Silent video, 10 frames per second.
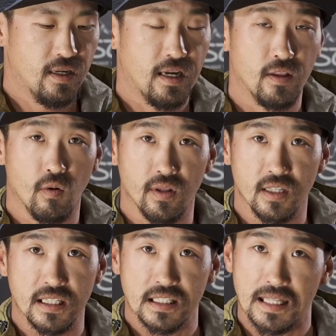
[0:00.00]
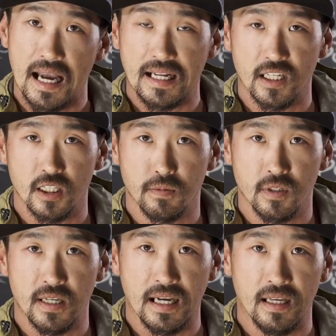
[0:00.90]
and the one that sinks 9 inches
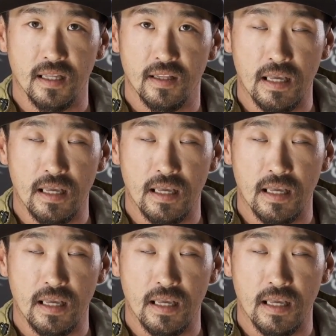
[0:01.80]
per second.